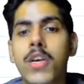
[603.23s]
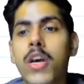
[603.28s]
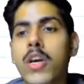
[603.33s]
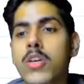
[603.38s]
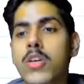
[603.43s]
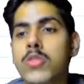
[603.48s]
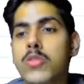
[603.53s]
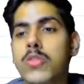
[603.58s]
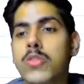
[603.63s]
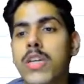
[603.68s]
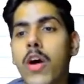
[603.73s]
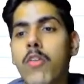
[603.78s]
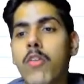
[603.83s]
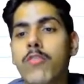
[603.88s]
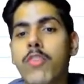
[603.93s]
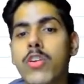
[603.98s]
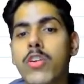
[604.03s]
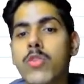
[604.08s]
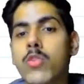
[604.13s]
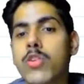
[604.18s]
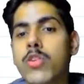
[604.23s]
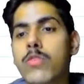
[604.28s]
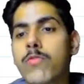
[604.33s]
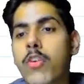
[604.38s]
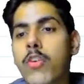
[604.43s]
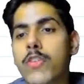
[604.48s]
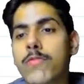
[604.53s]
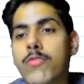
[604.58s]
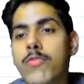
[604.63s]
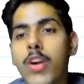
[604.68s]
So now for node
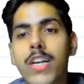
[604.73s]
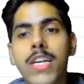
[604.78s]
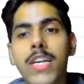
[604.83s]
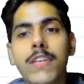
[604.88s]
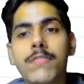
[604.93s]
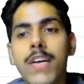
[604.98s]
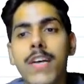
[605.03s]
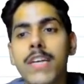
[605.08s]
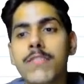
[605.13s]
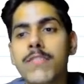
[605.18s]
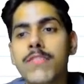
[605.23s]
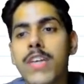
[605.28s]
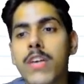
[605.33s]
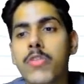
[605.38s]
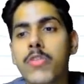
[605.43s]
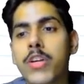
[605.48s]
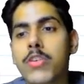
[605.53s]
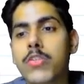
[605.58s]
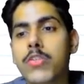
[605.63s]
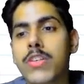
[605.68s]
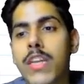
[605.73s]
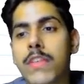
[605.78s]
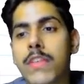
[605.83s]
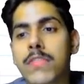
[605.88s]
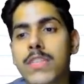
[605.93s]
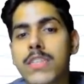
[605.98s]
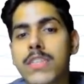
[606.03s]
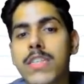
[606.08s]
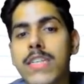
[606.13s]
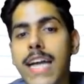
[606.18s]
45, we are going to traverse
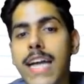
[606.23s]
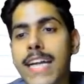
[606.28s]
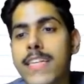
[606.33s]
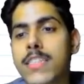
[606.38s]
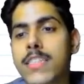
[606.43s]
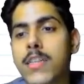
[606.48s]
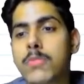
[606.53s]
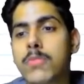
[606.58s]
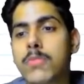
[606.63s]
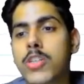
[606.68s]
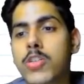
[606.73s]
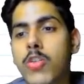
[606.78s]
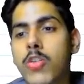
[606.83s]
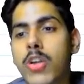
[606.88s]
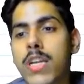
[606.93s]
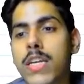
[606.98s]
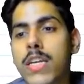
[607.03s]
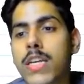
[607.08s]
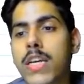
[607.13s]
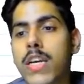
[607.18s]
the right subtree only.